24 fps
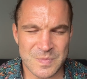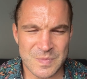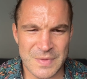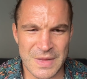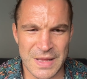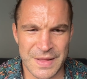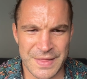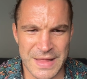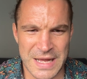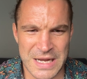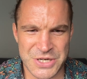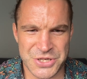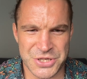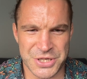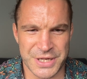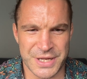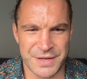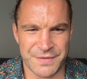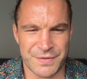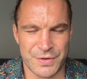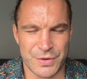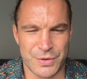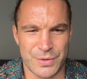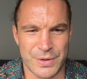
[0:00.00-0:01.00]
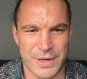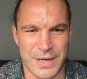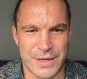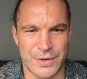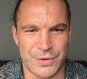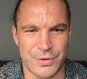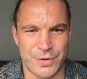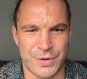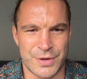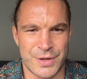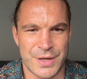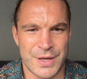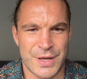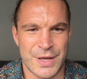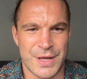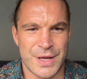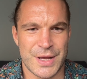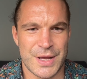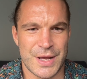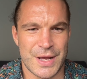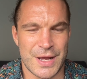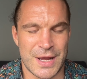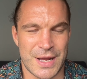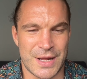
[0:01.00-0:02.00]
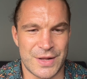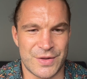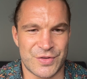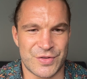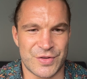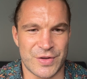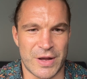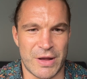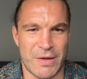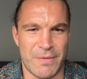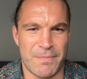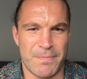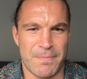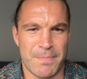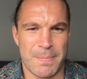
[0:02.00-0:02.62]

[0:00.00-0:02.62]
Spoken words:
That should give you a good insight.